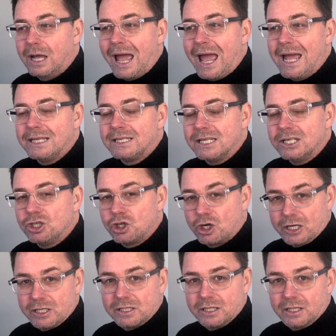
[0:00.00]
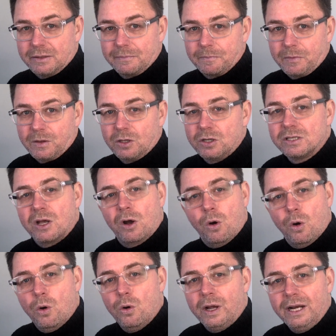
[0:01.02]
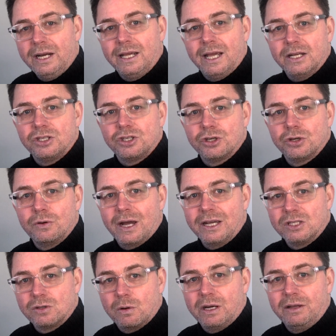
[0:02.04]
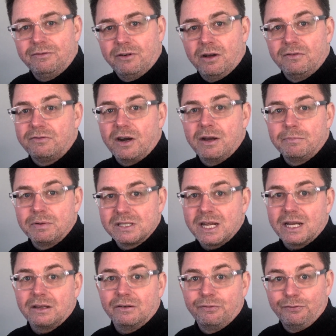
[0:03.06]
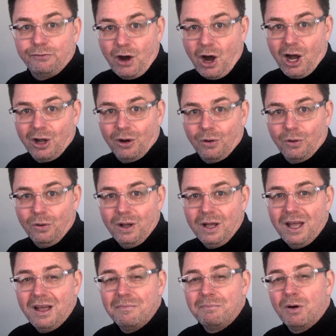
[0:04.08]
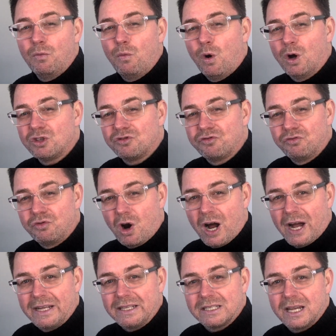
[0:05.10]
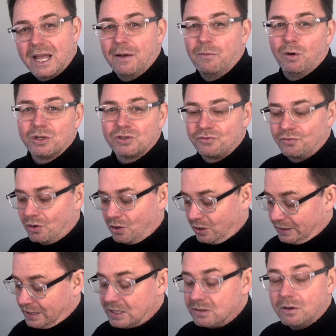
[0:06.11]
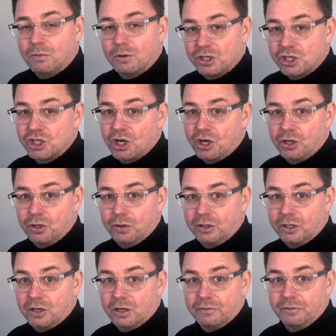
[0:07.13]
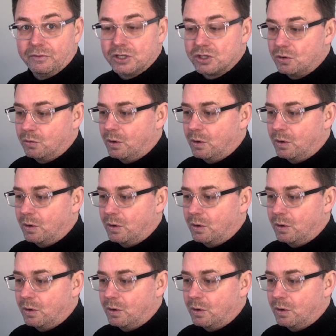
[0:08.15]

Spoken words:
it's interesting because they're all going to get you a 25 frame per second file, but what's right and what's wrong. And that's what I want to show you in a kind of visual